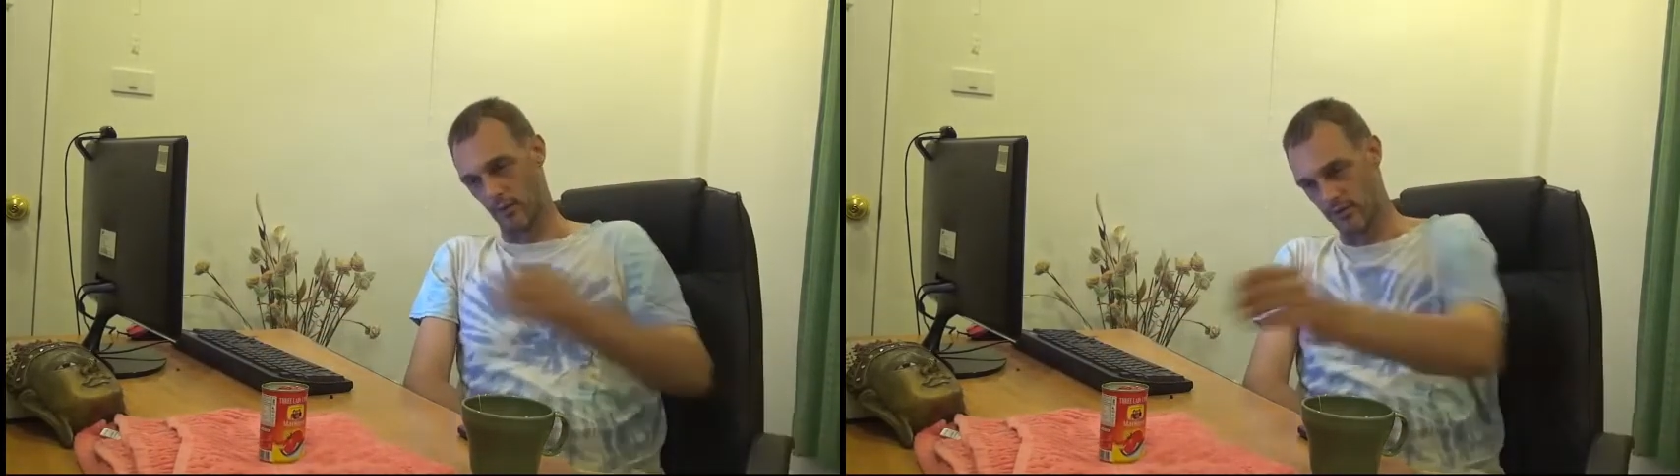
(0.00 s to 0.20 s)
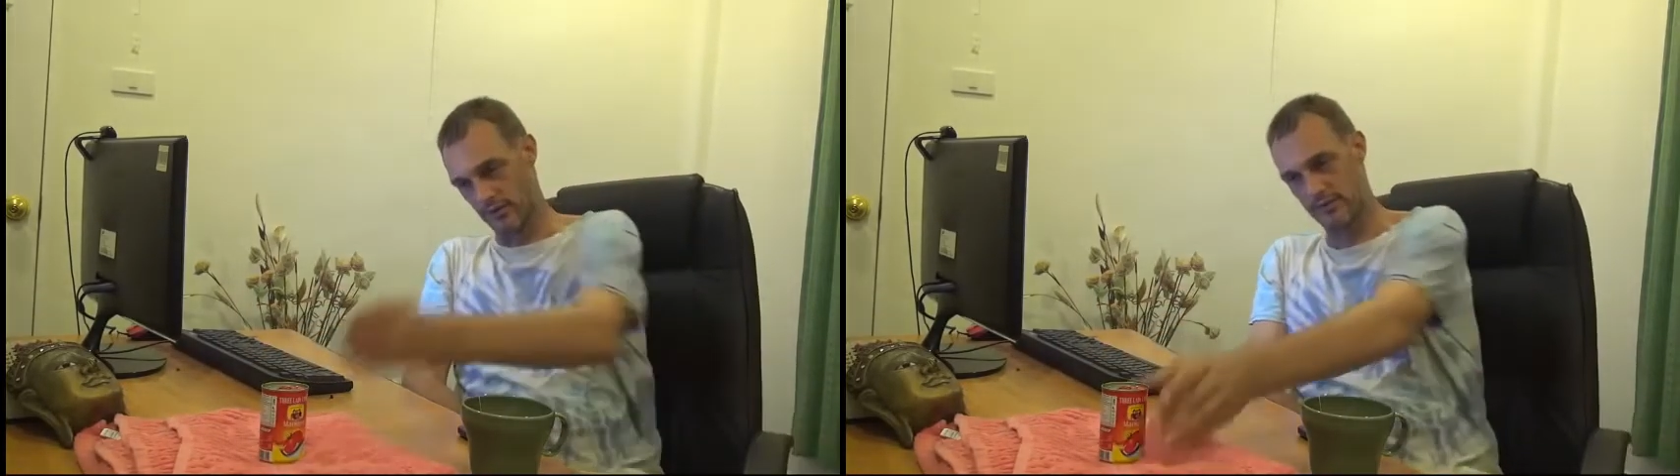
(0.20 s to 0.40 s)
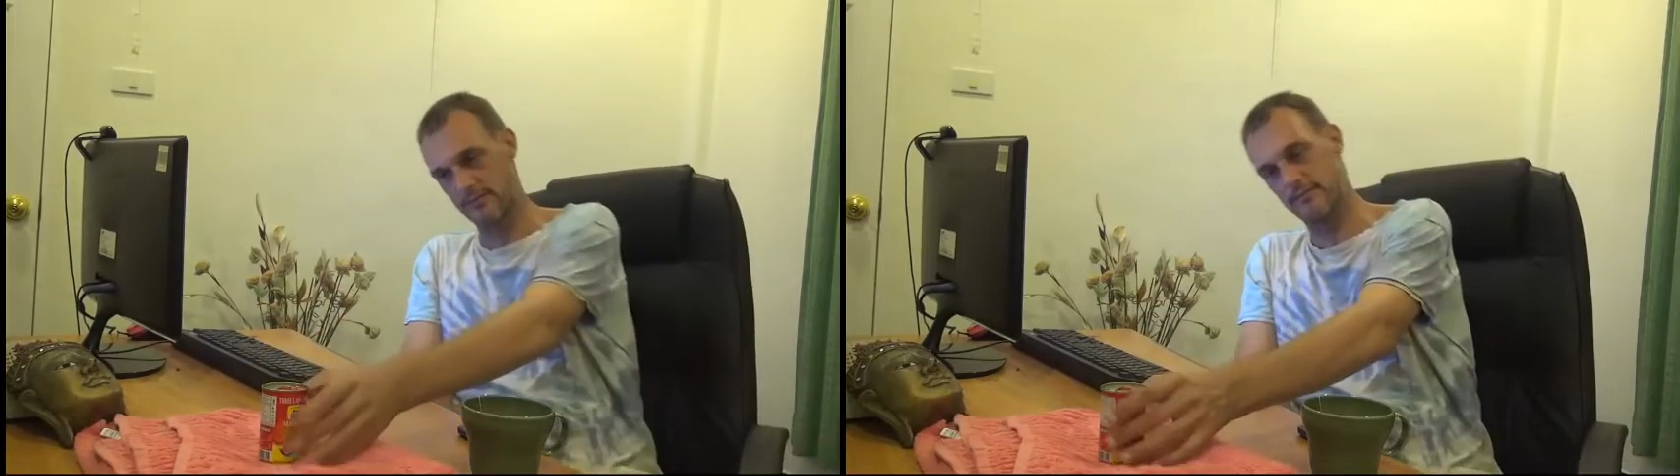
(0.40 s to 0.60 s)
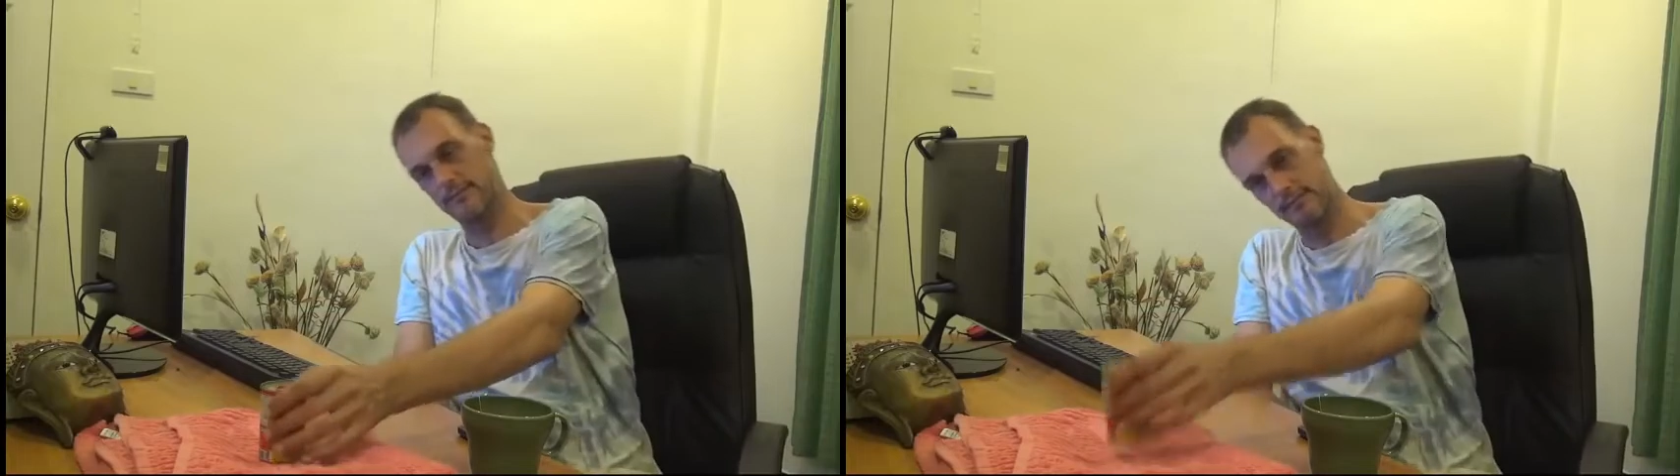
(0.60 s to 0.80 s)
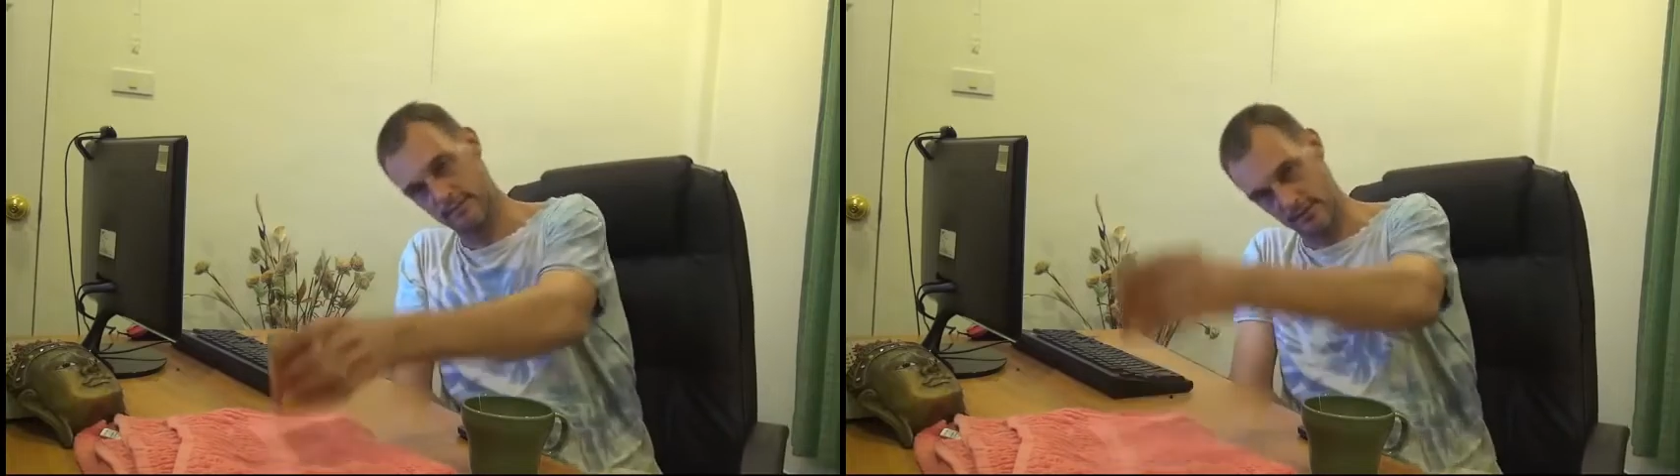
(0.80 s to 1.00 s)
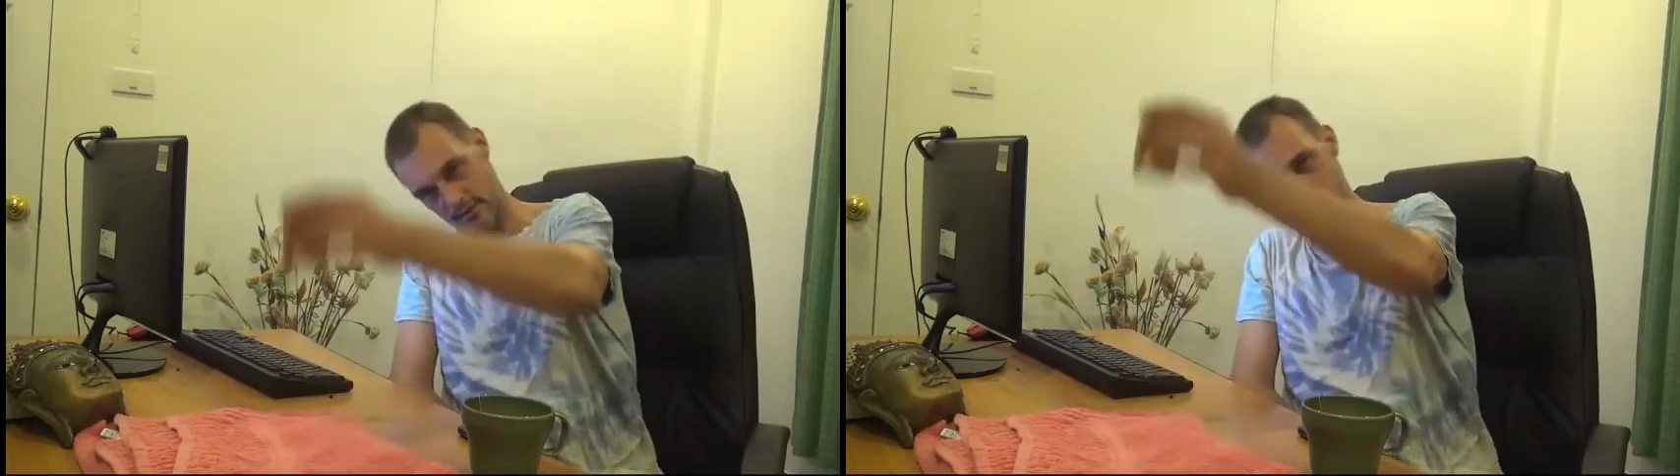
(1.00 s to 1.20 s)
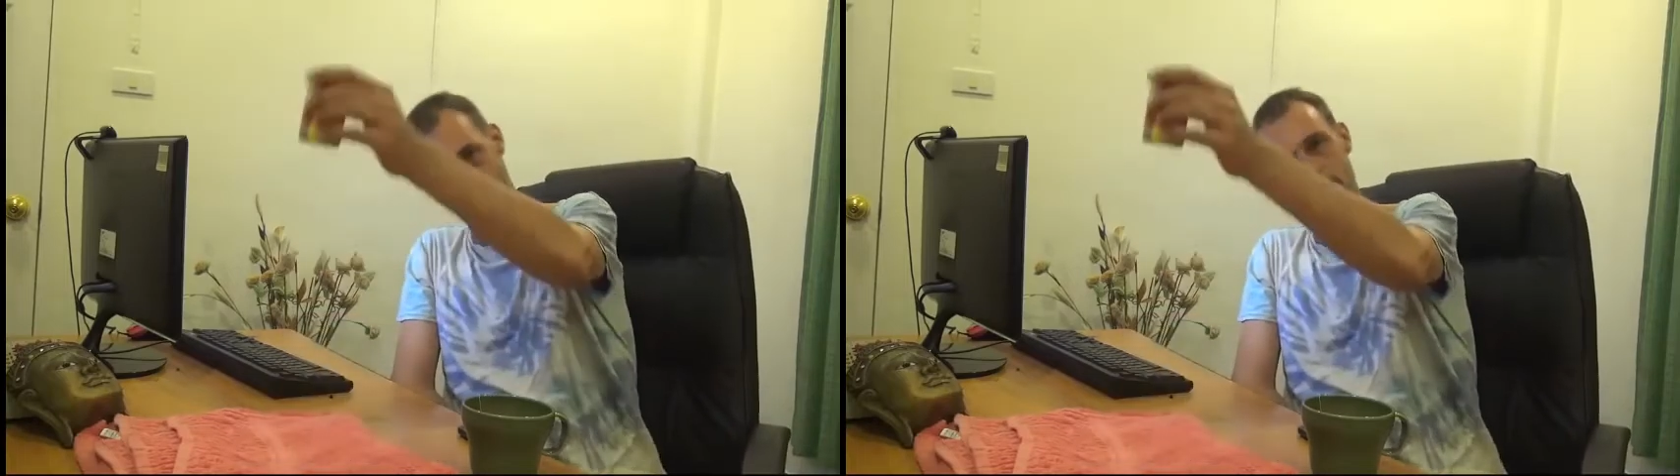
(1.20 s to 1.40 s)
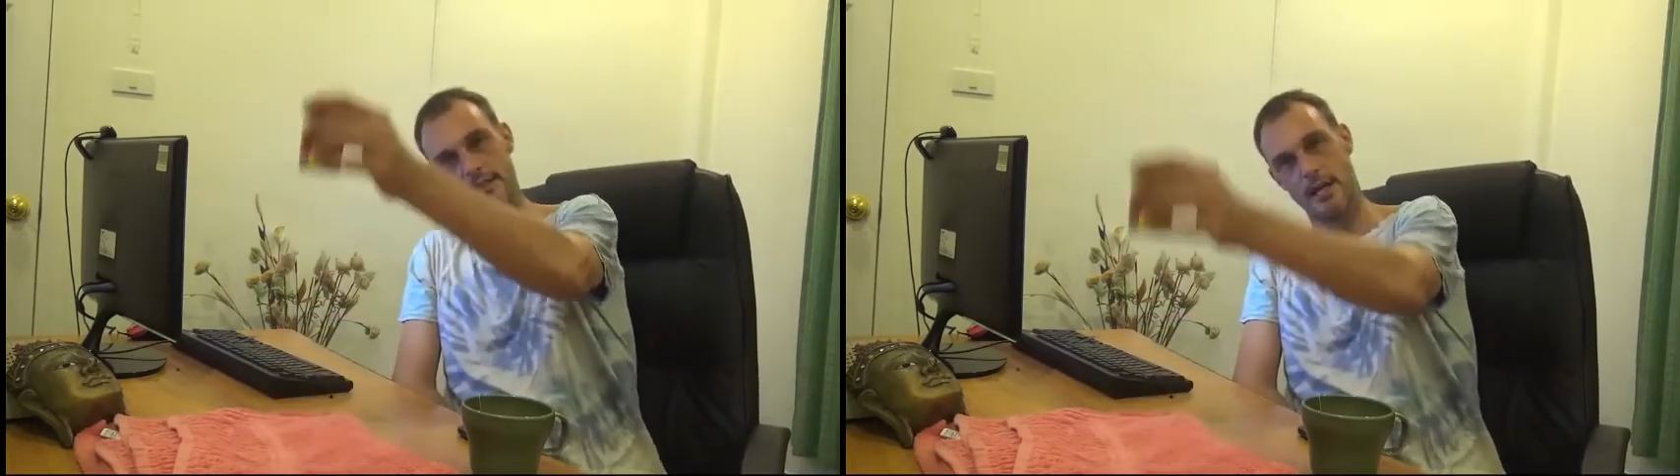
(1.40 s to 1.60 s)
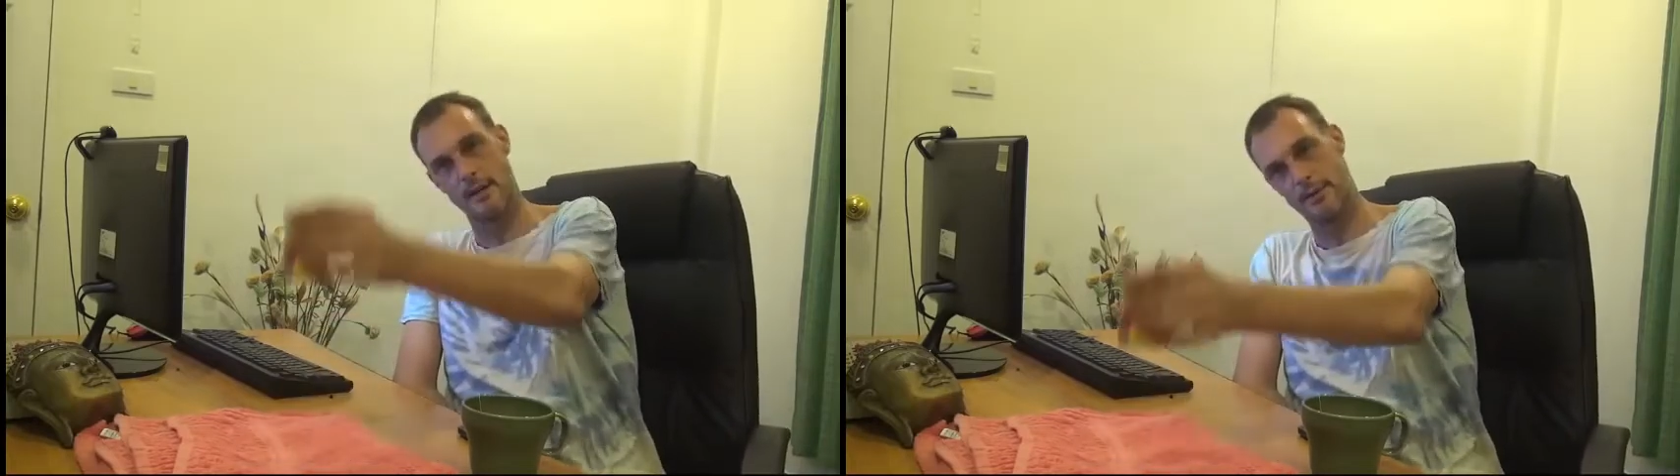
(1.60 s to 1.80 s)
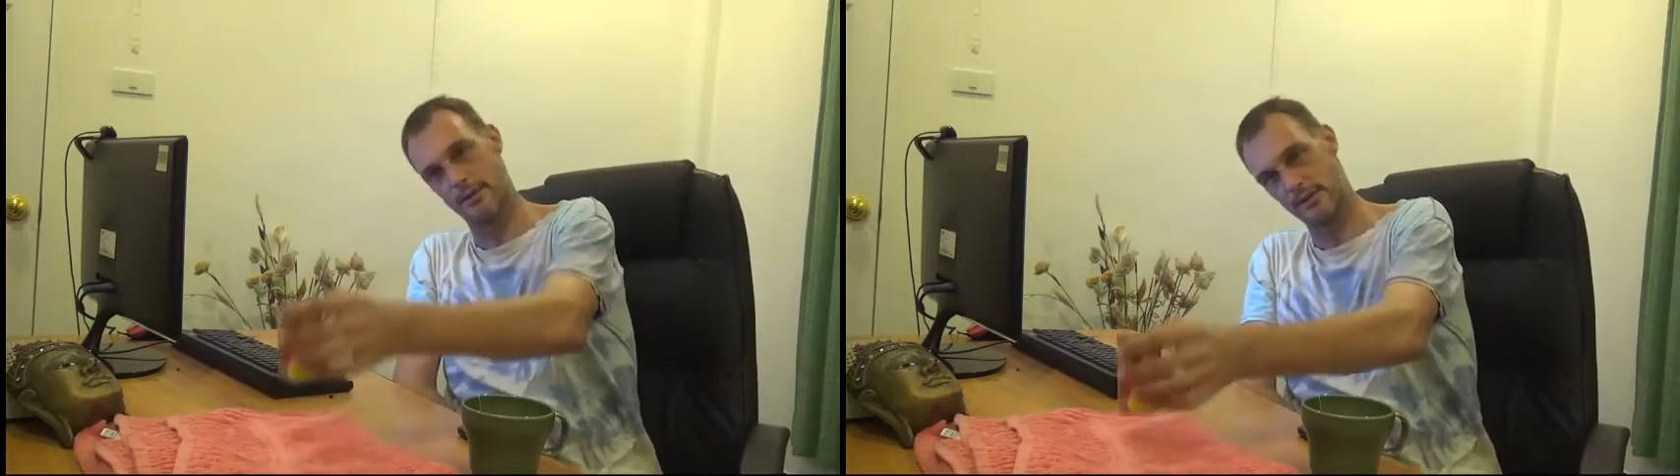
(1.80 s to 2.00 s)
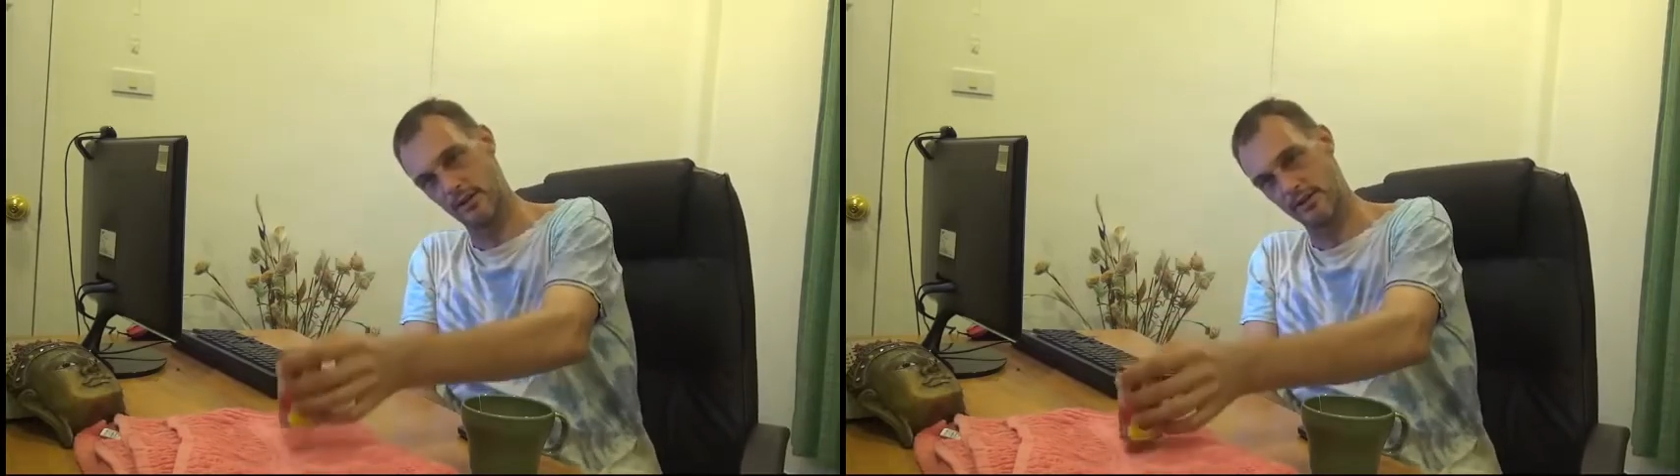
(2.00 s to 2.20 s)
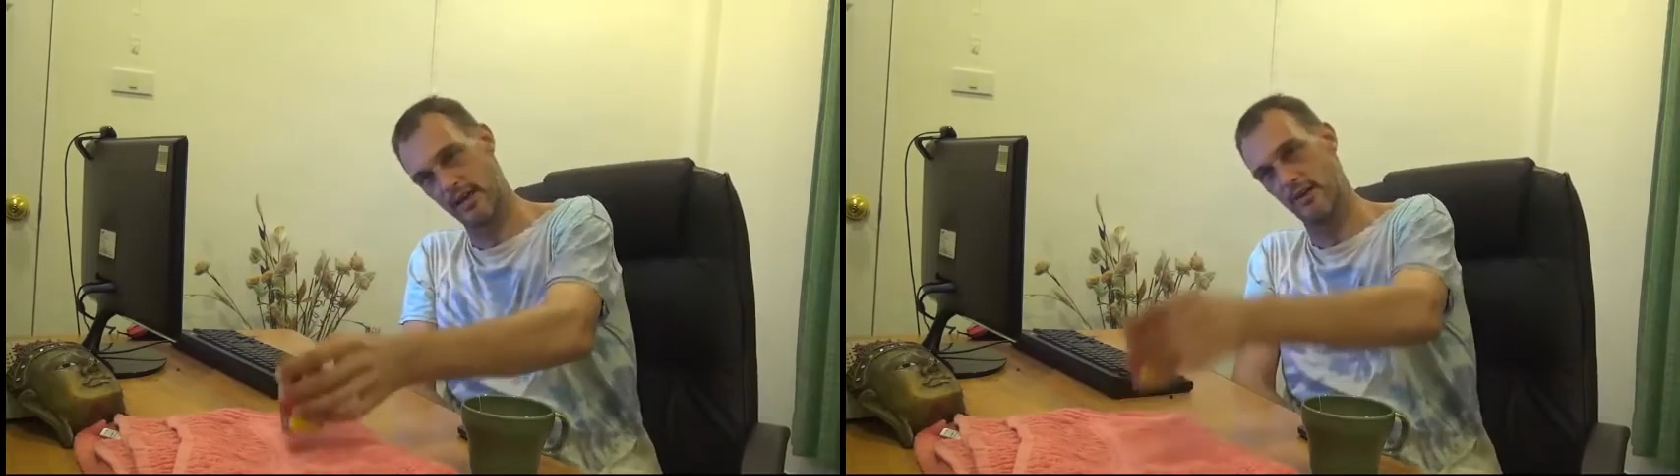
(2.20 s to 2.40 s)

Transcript: Or just have it rise up and go